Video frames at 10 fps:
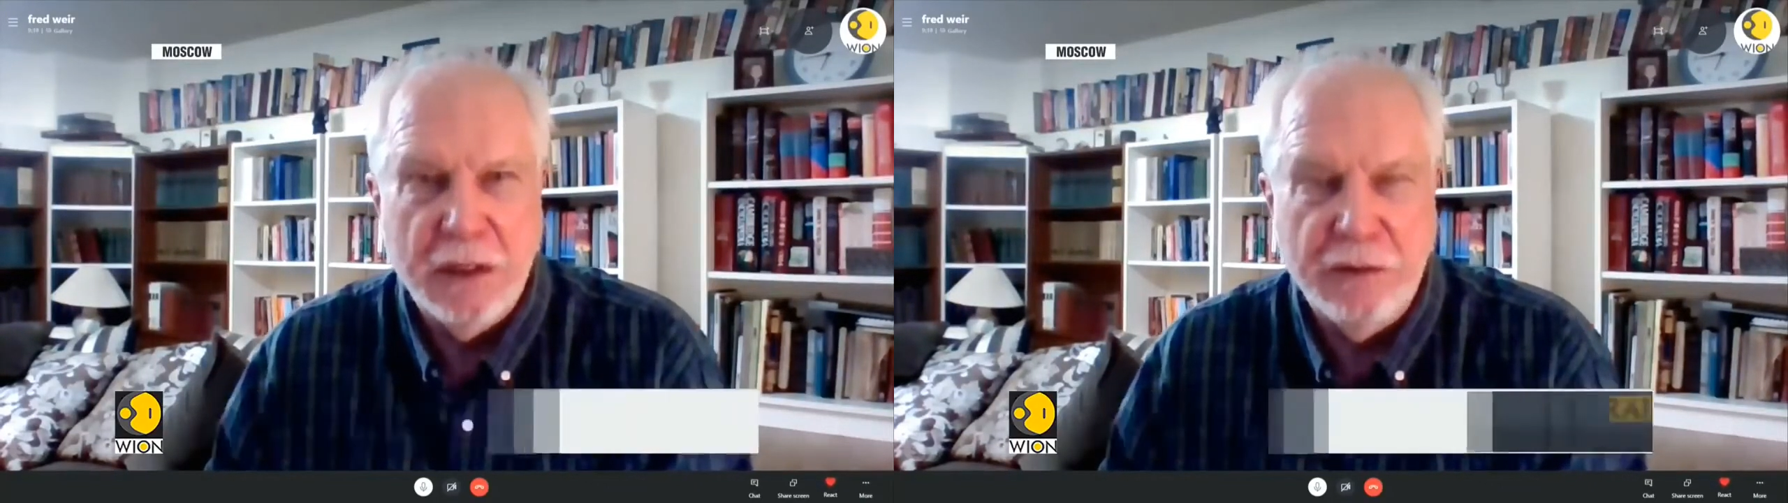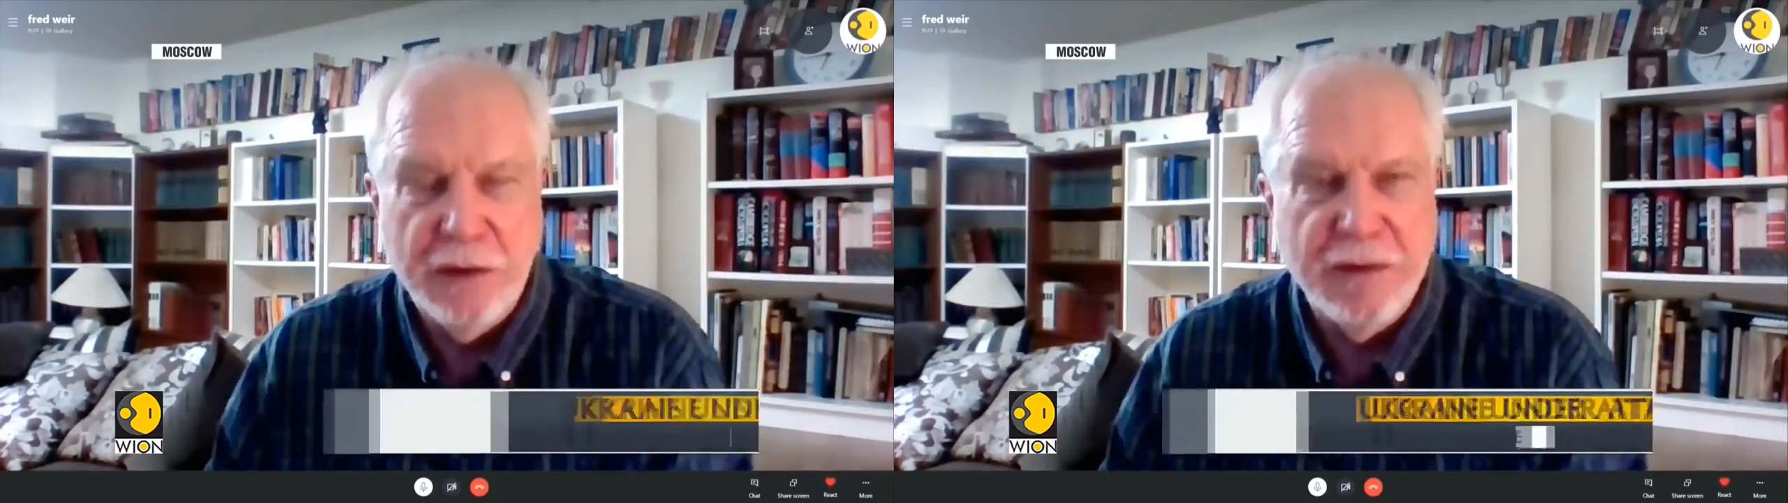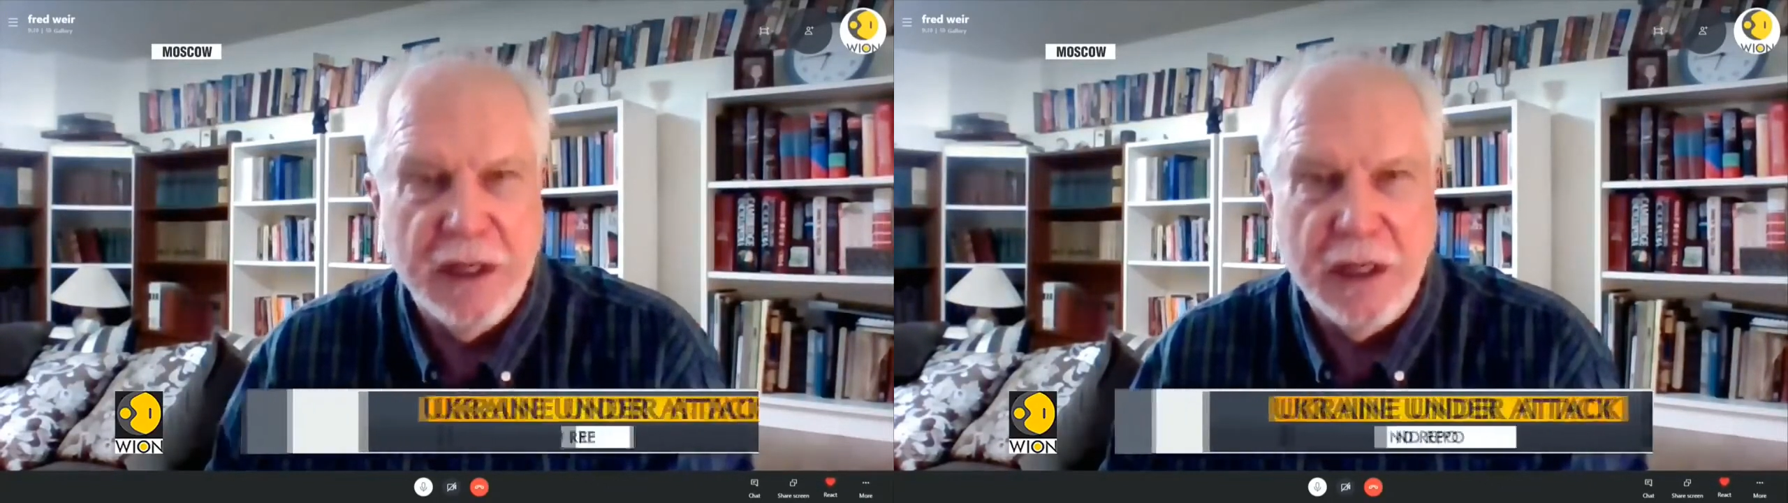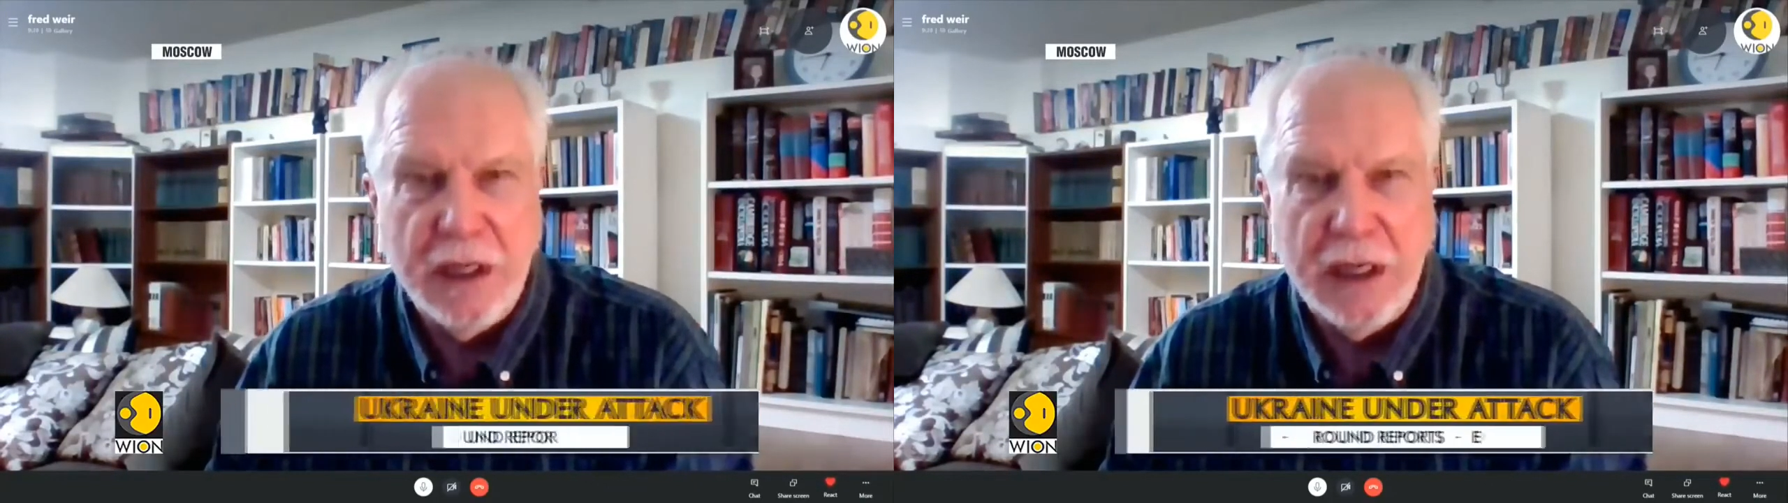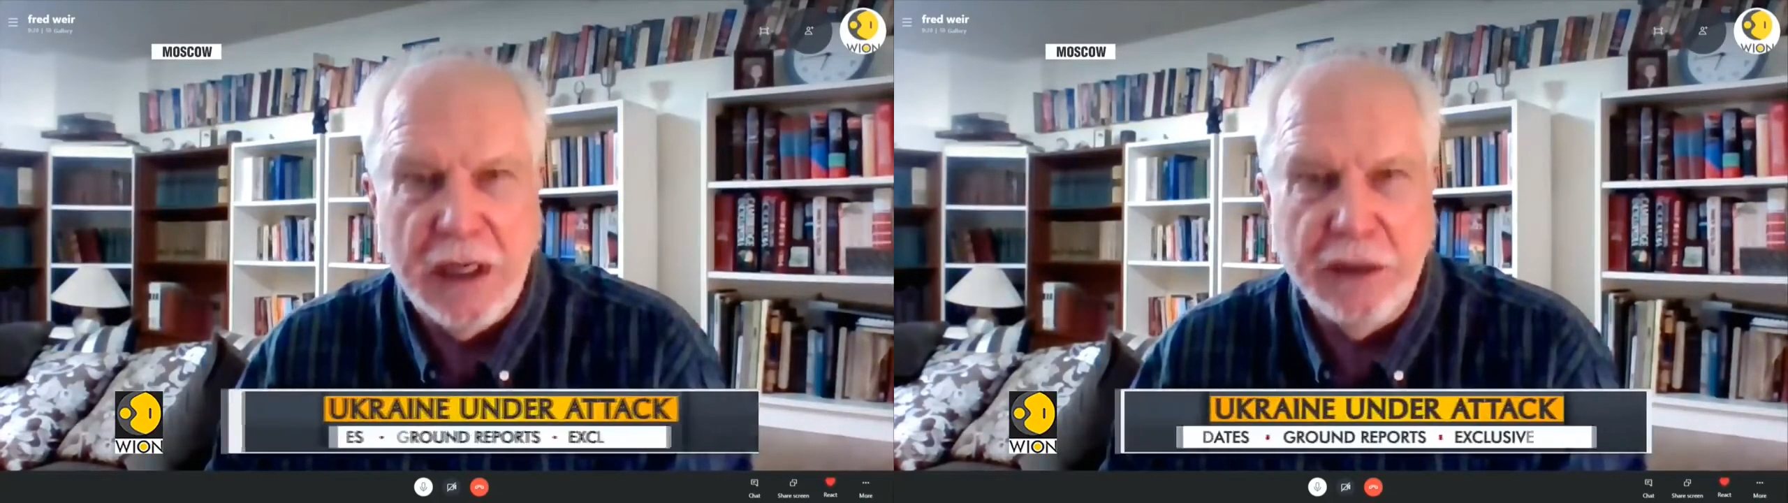driven
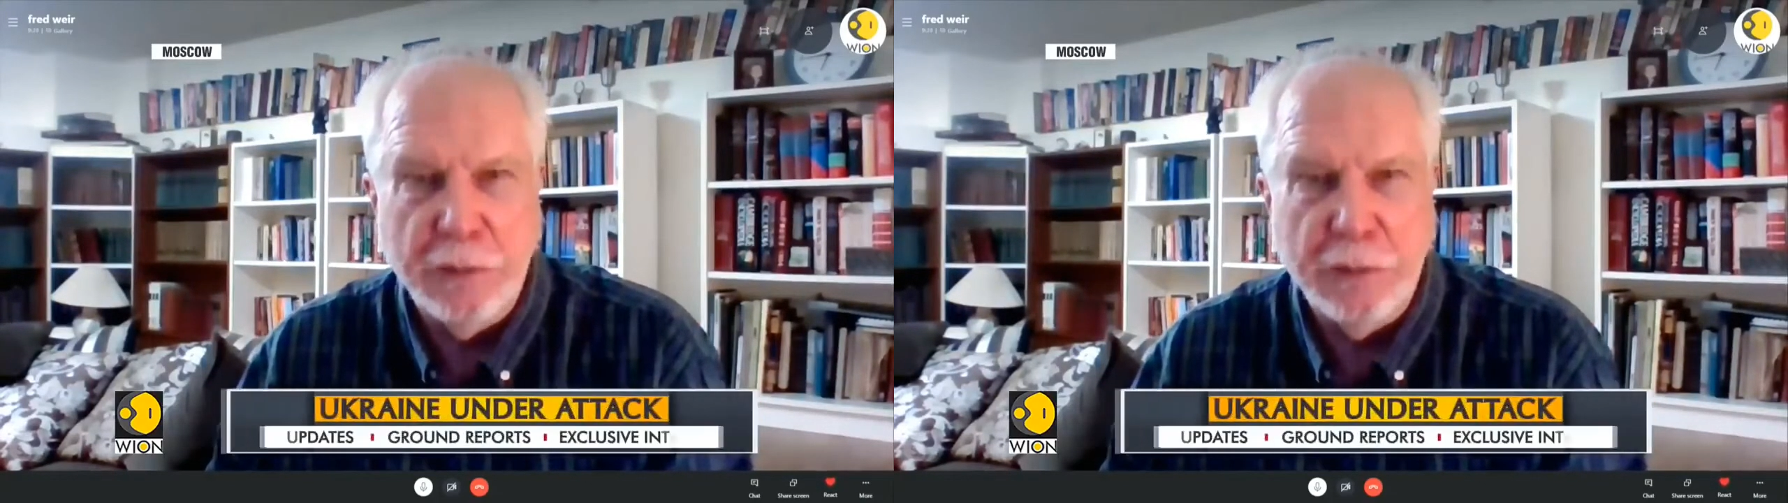into